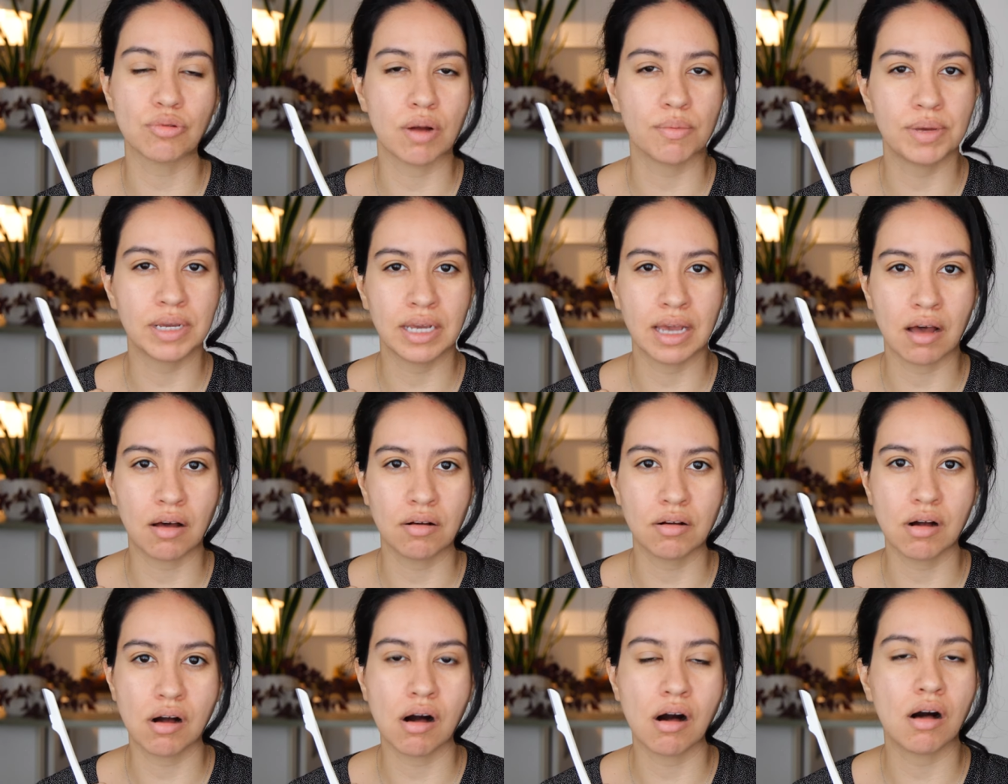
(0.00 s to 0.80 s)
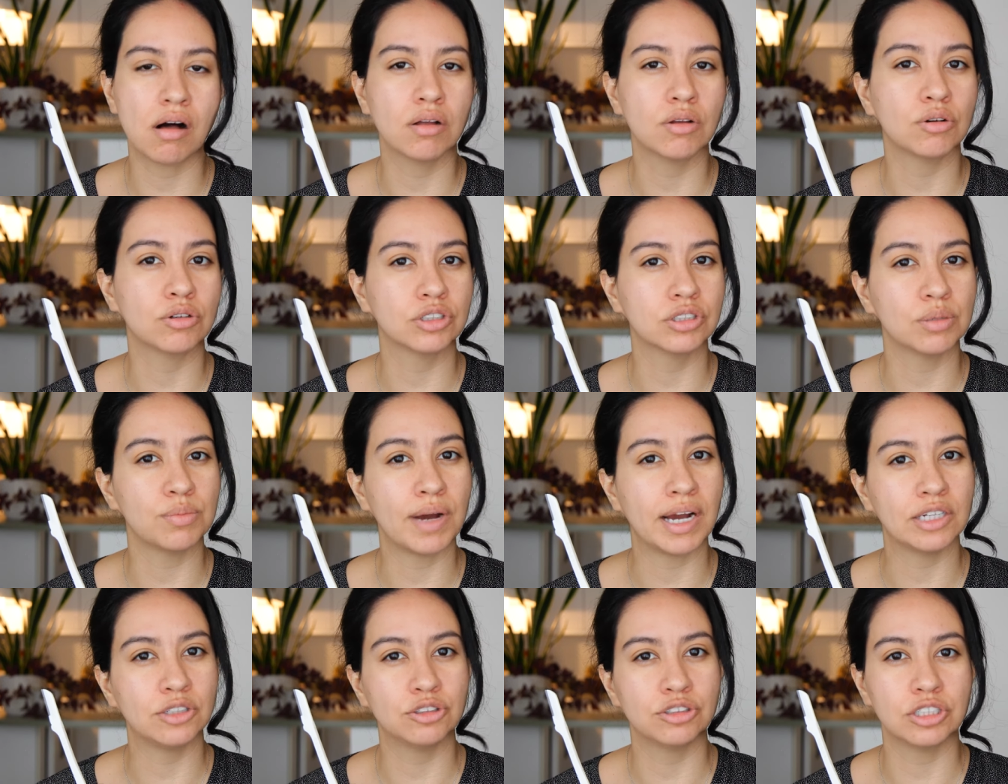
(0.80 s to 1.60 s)
rubbing alcohol or some
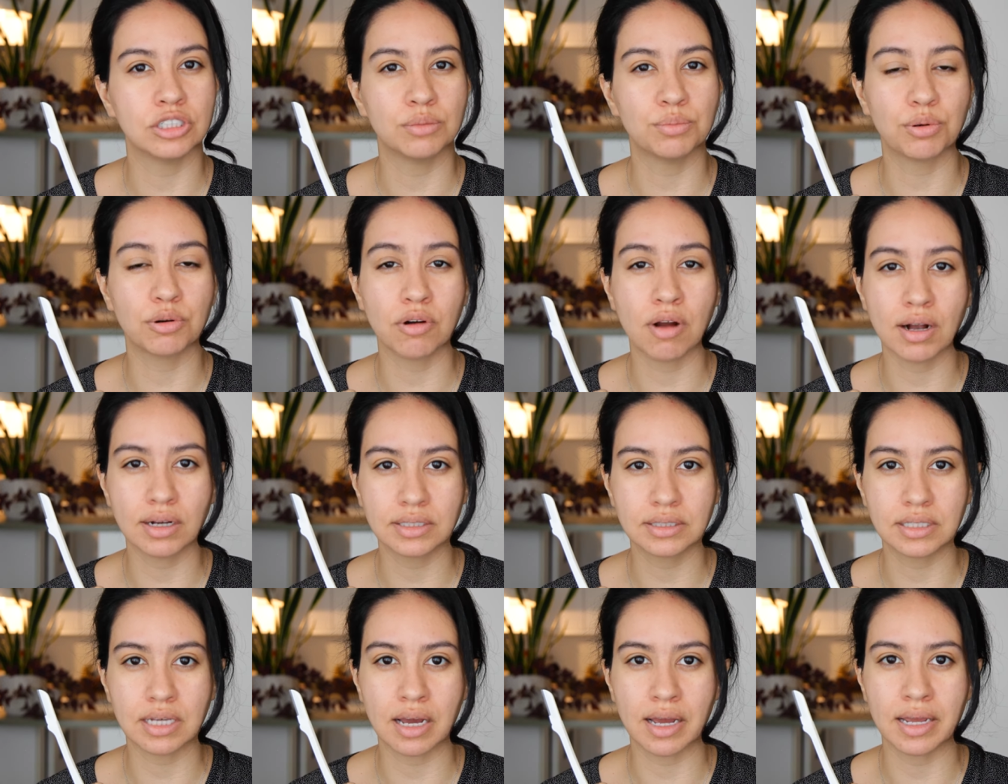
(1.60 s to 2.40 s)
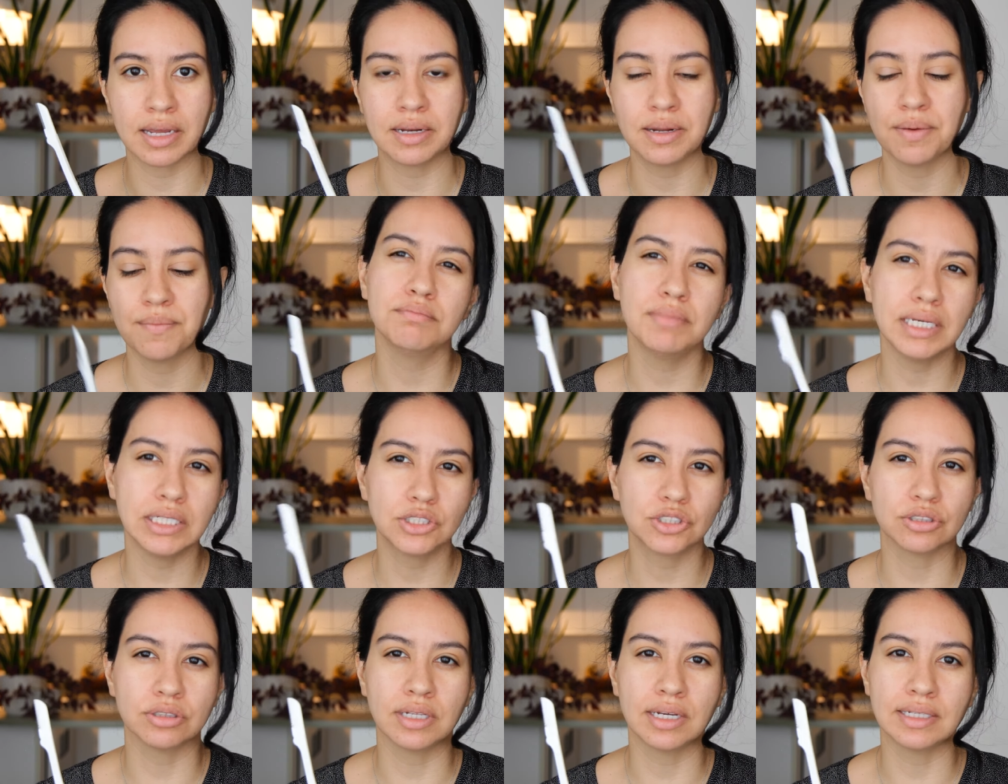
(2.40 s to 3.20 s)
hydrogen peroxide. Make
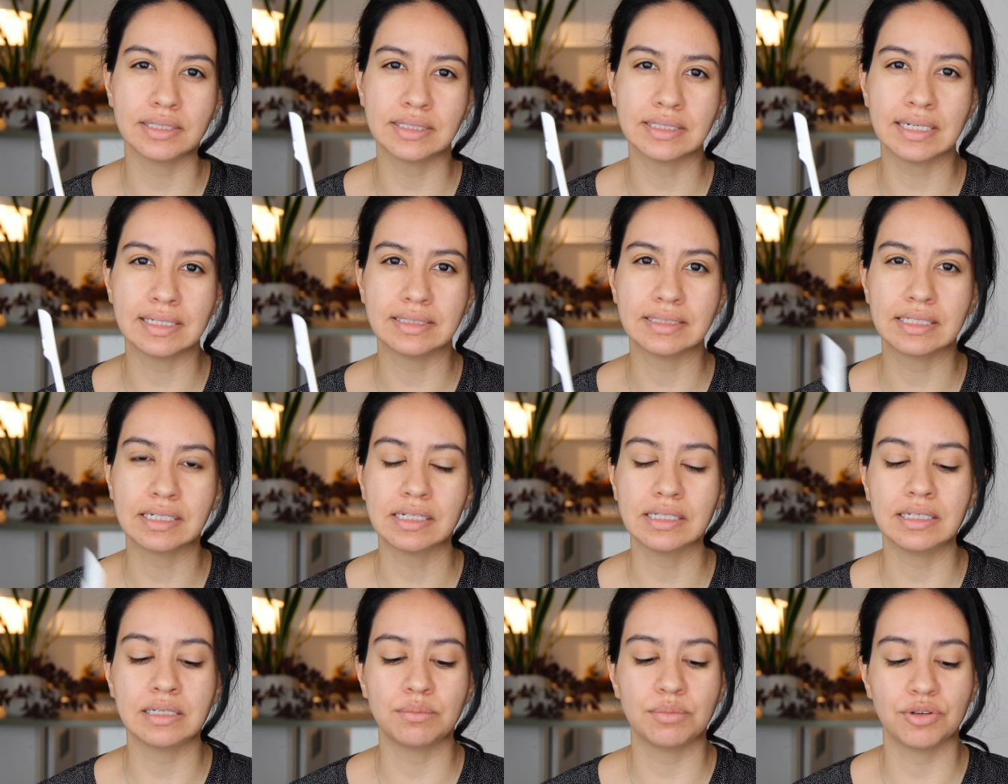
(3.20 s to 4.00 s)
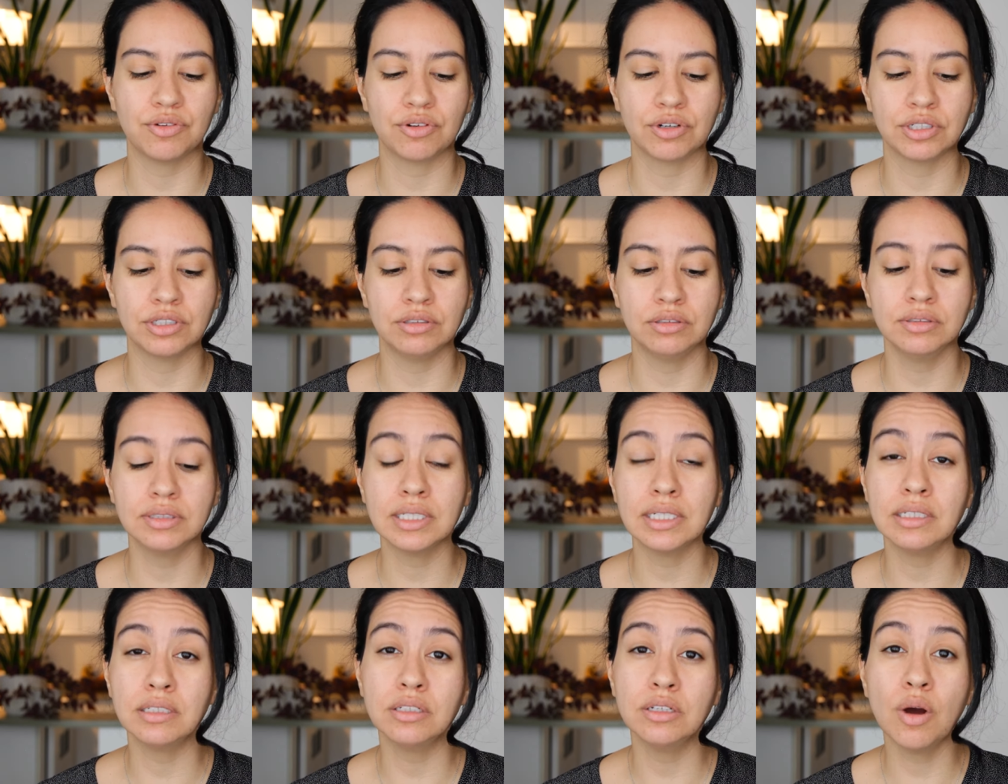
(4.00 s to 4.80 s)
sure that it's nice and clean before you use
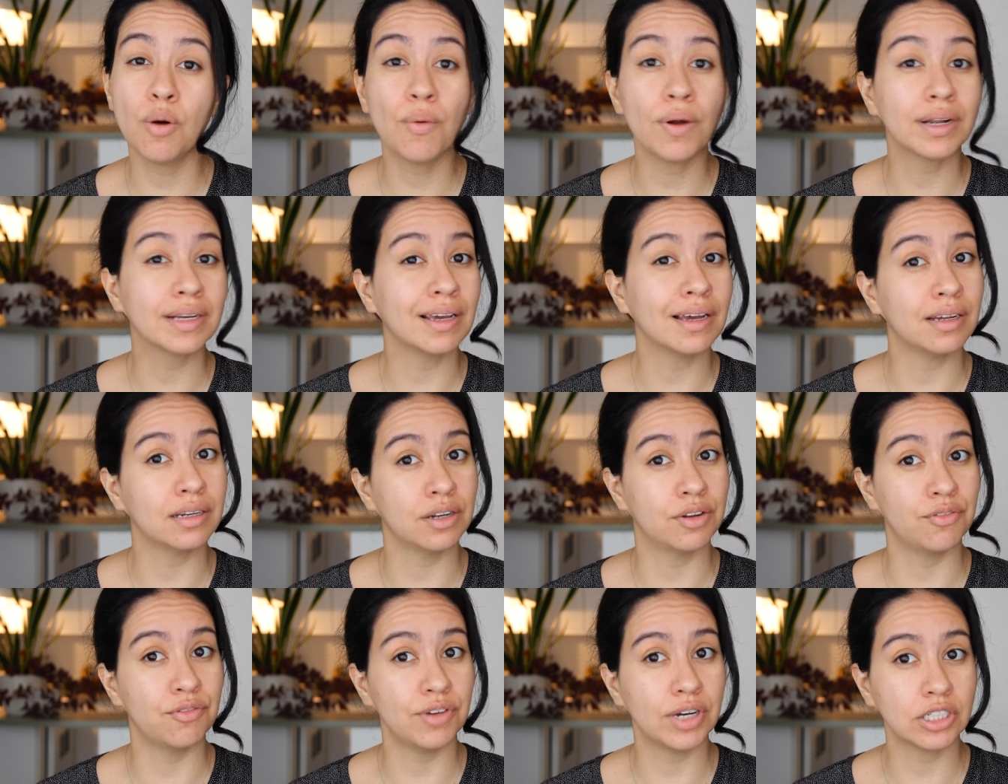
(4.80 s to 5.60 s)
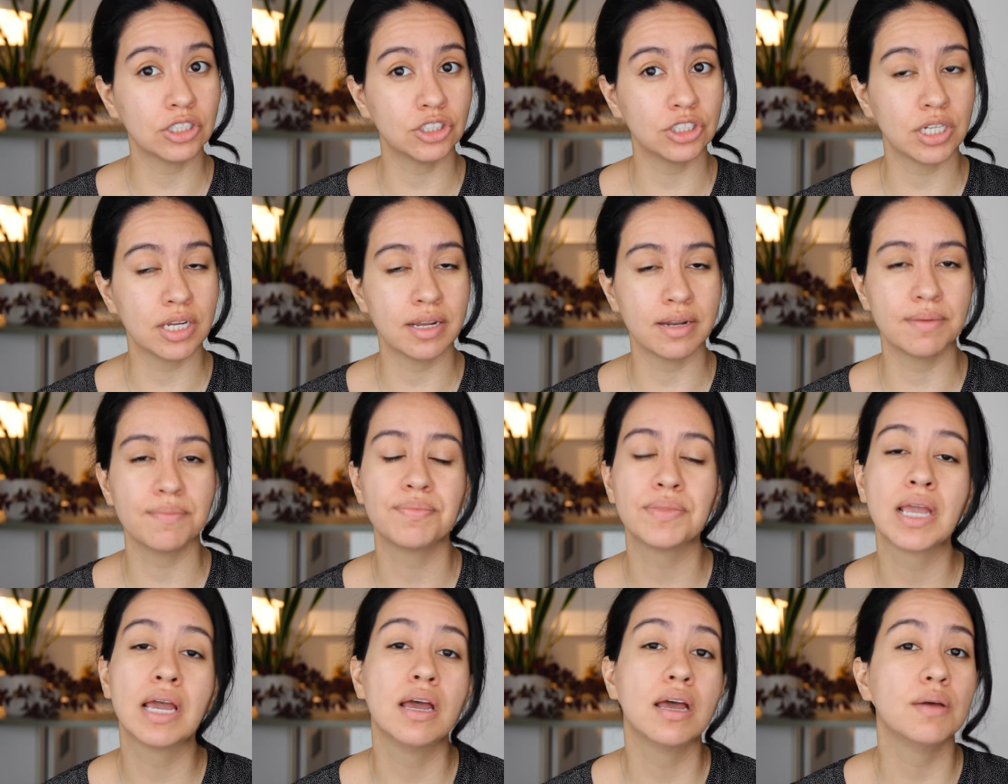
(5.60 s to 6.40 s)
it. You don't want to get an infection.
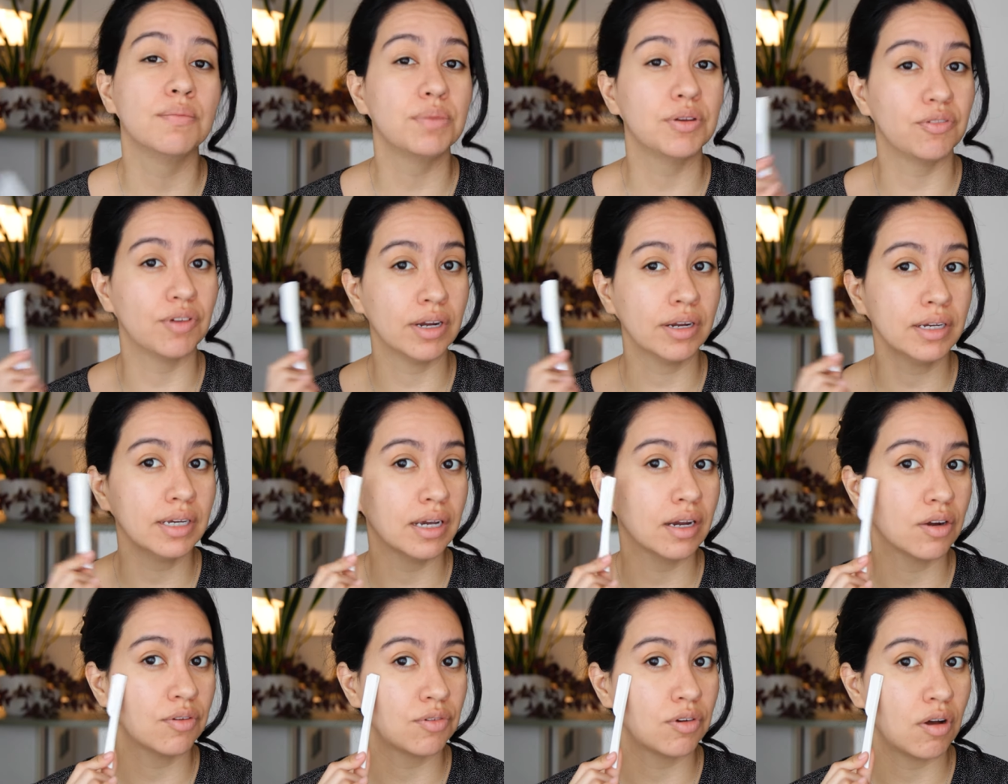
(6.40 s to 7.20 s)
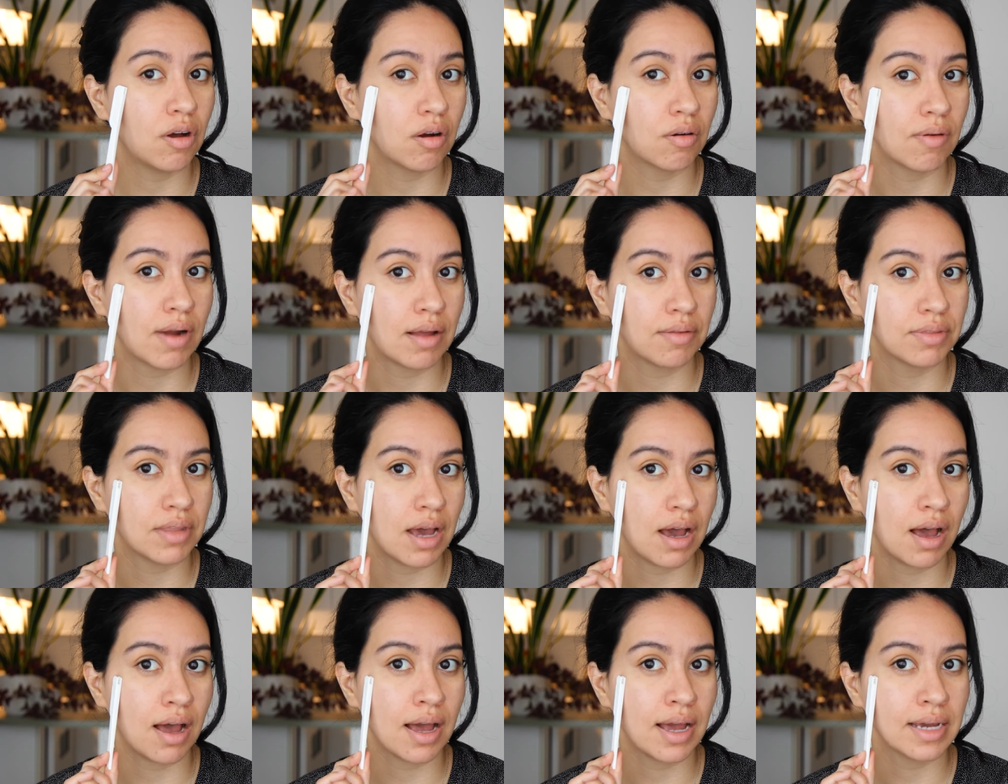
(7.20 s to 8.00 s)
Be very careful around
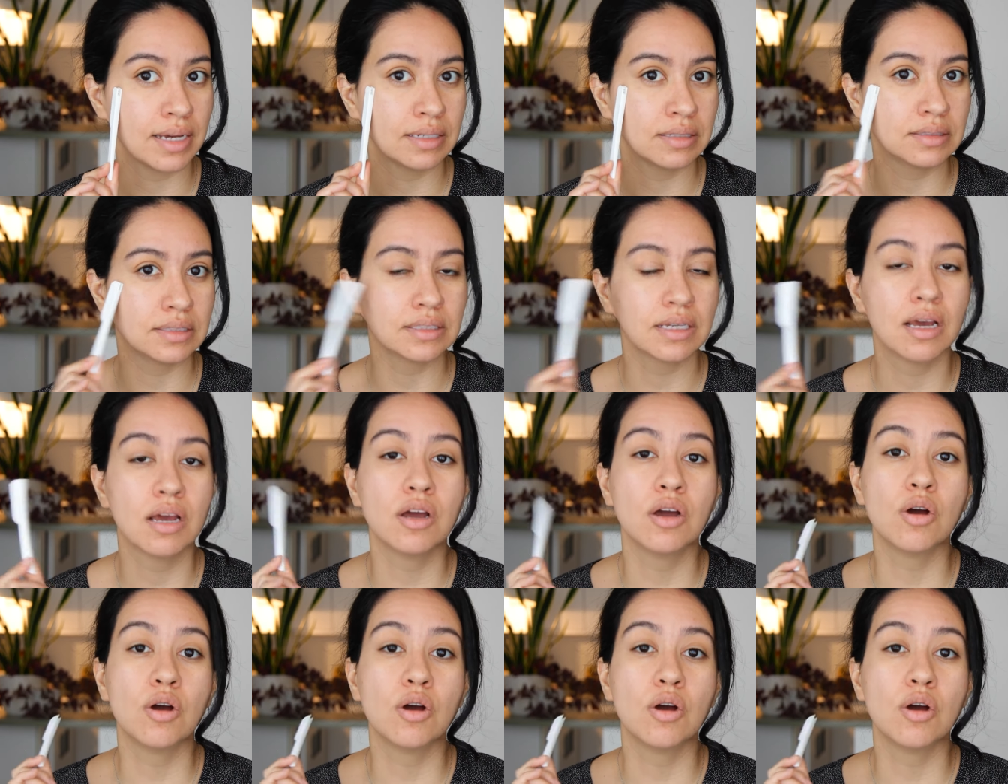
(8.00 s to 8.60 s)
the eyes.